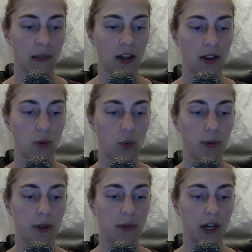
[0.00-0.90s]
The
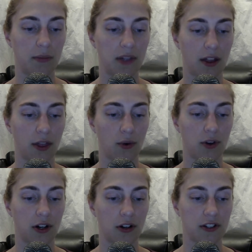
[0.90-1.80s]
woman might be a
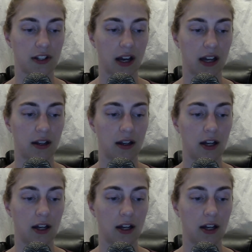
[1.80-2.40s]
thorn in her side,